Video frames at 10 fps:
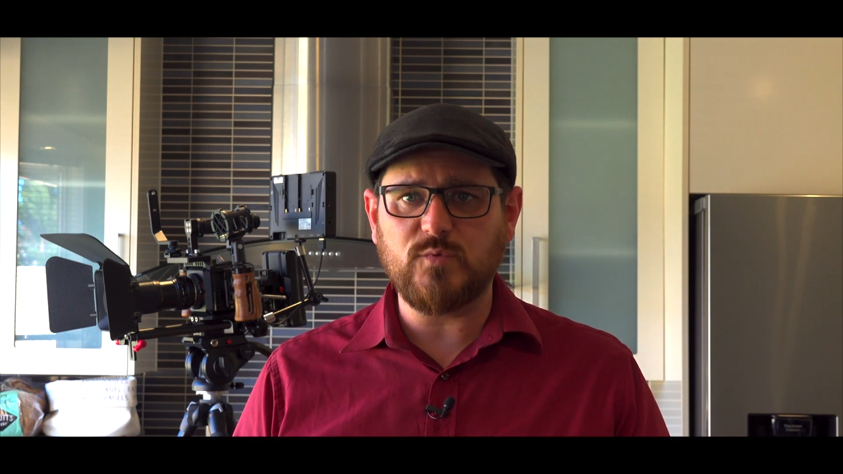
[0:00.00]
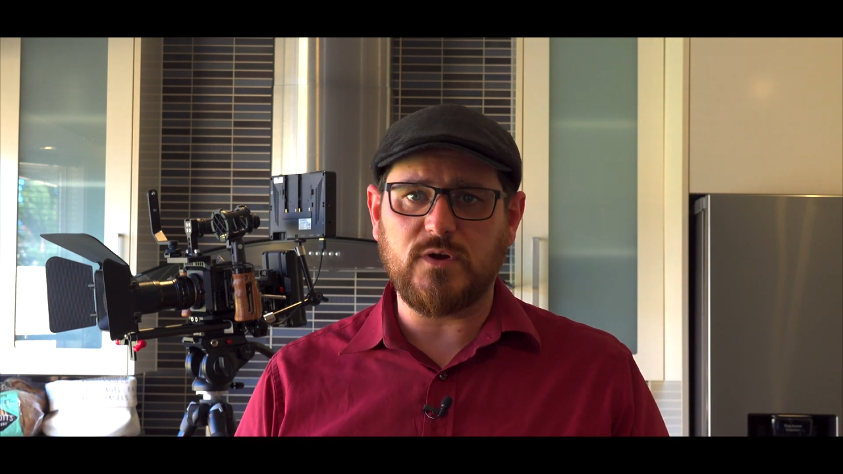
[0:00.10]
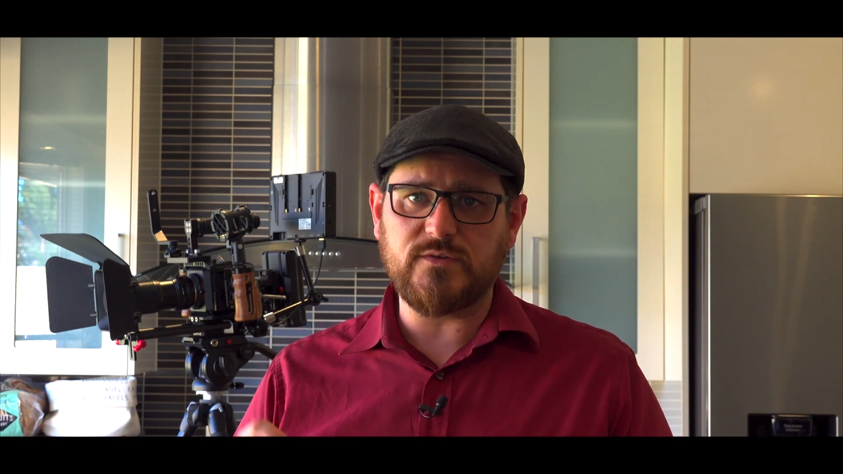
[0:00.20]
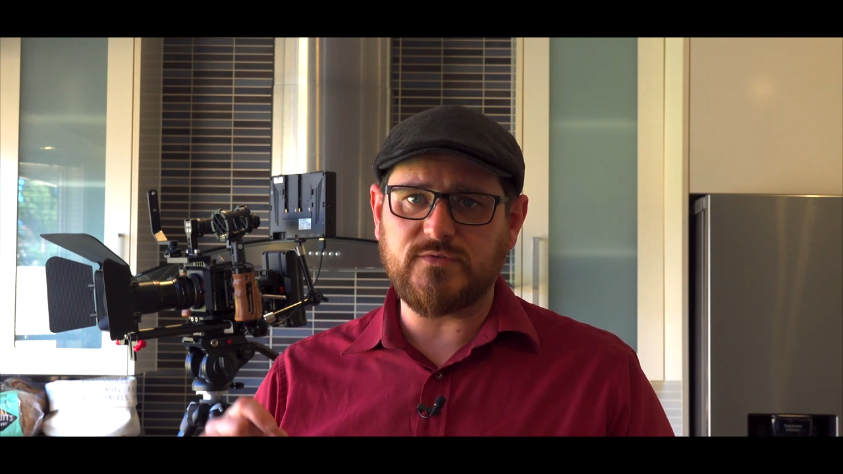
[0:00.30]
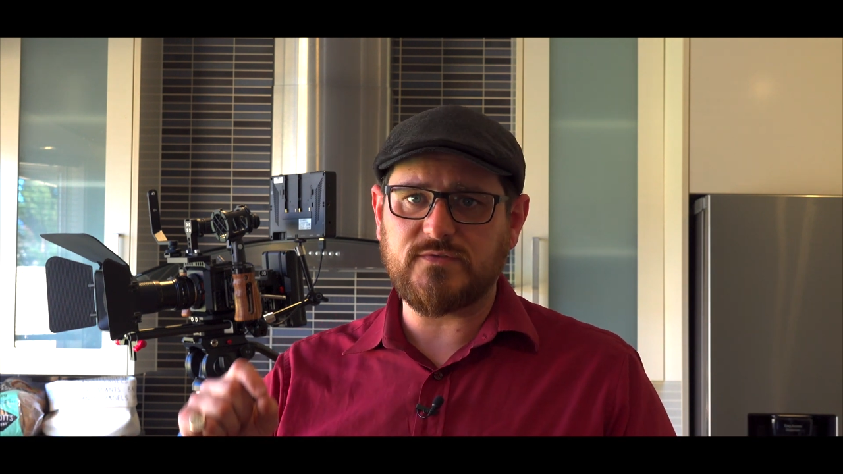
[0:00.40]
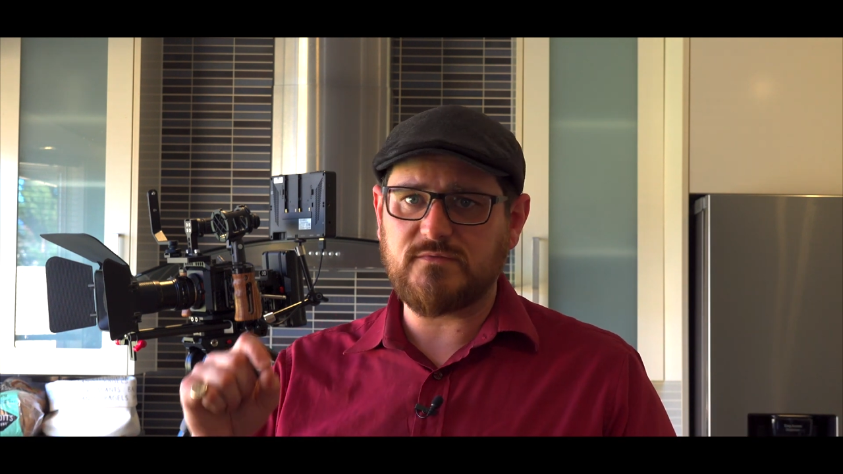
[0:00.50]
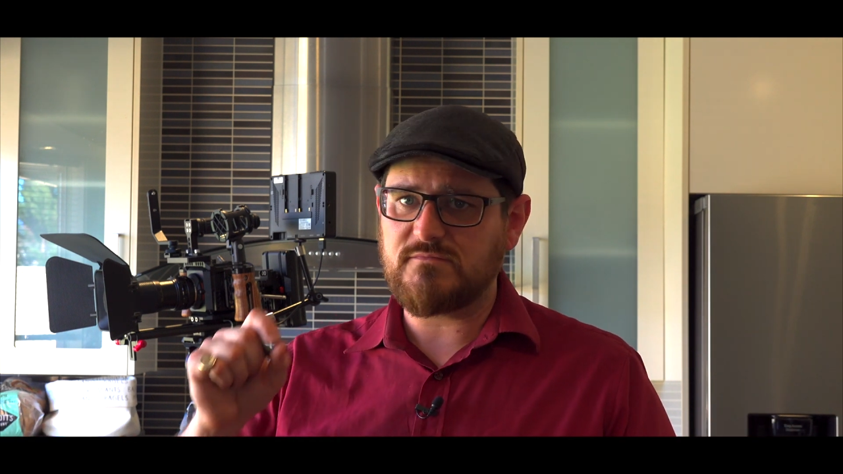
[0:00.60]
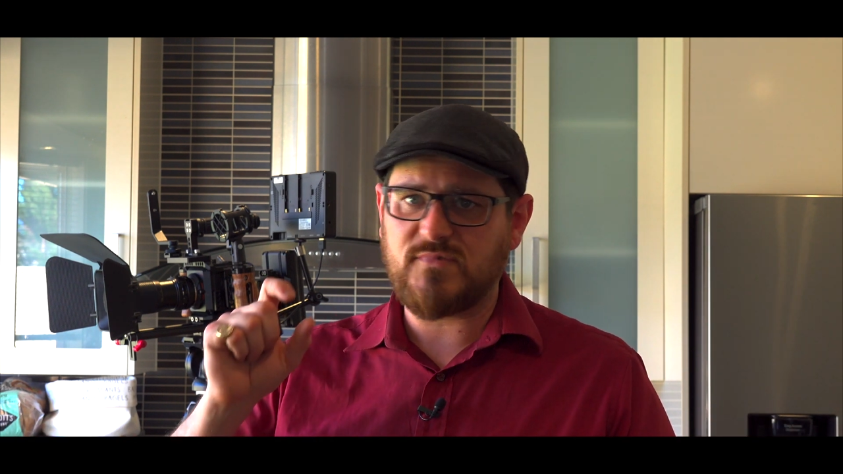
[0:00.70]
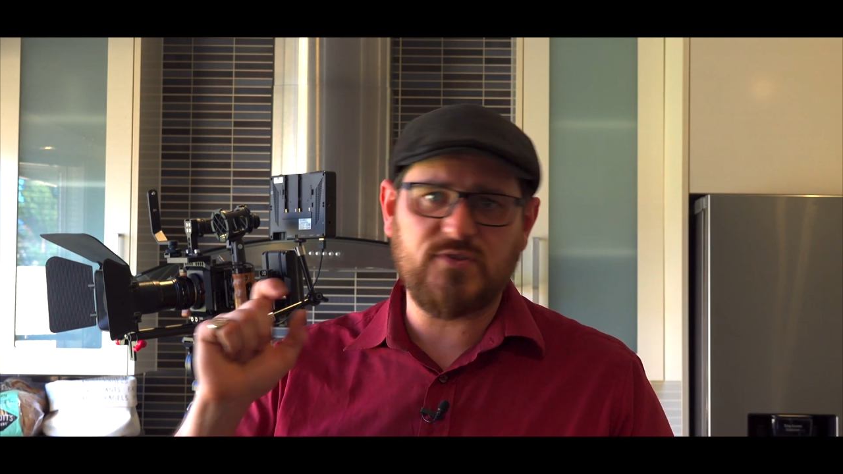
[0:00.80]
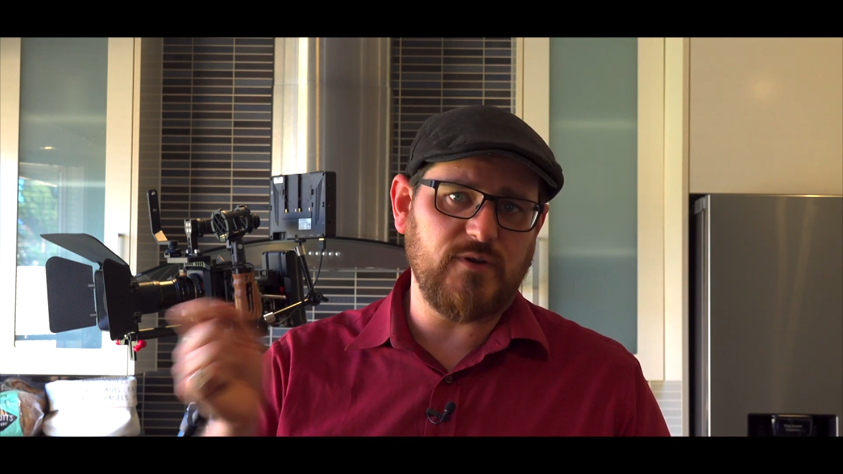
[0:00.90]
was
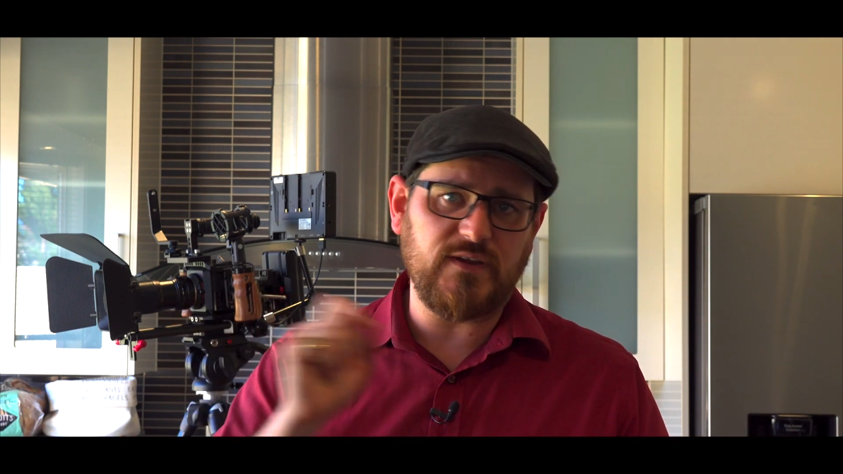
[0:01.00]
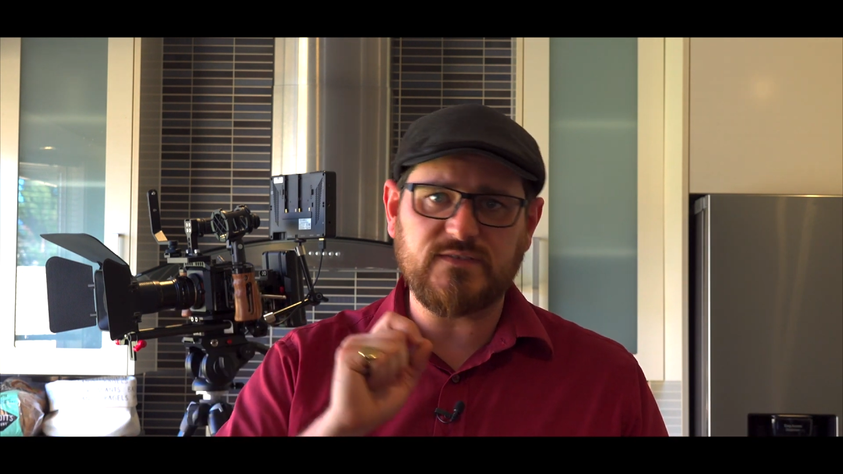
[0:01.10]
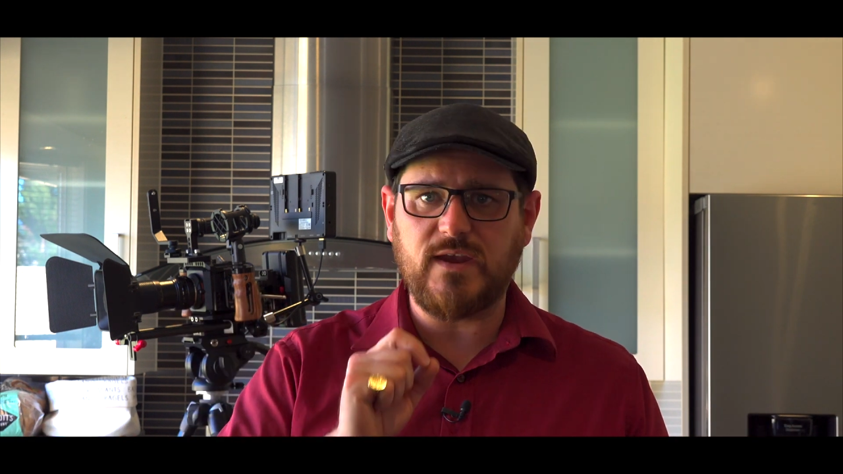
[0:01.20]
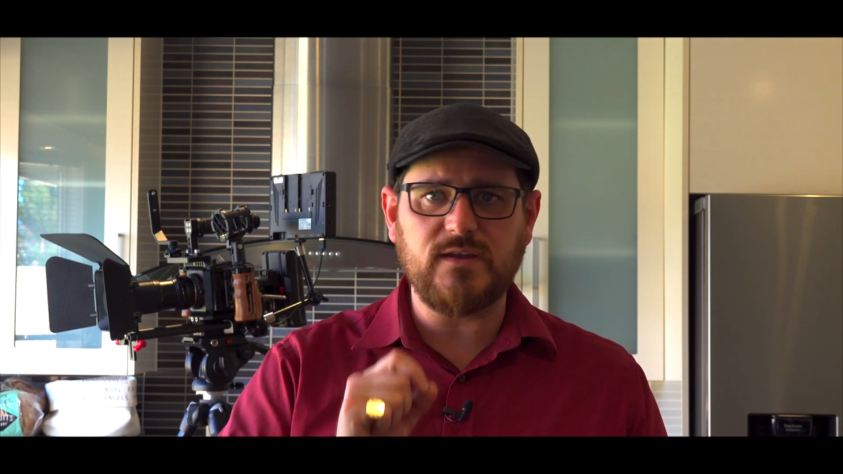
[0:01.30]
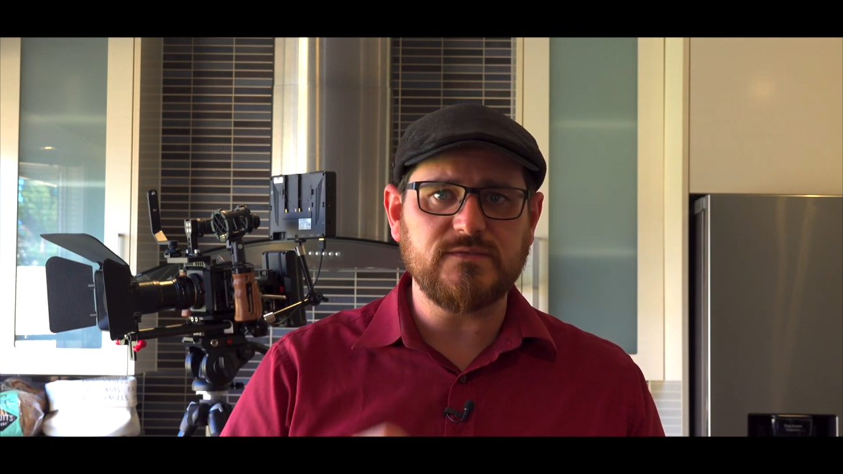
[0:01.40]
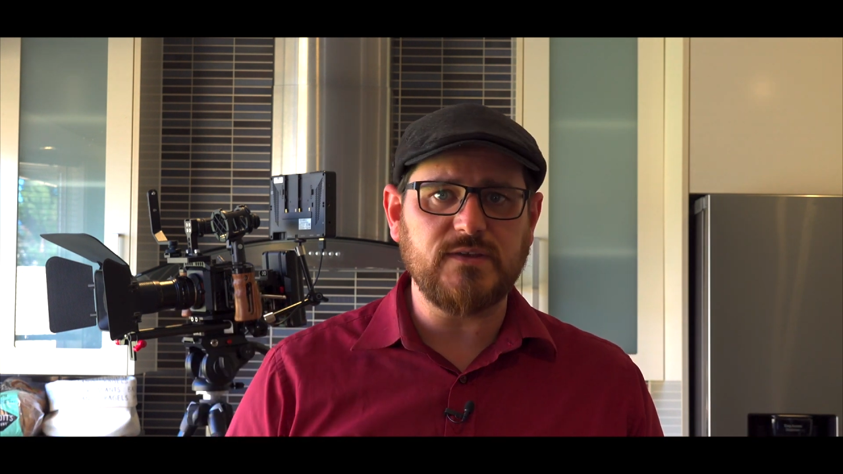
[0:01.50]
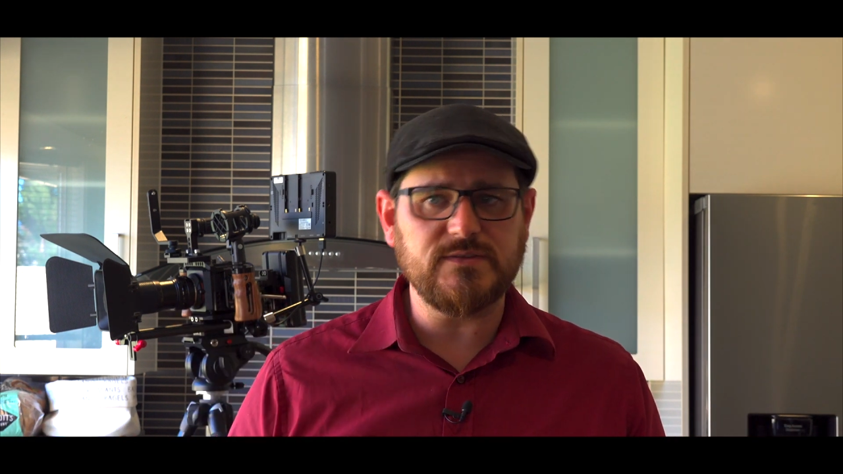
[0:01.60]
30 seconds.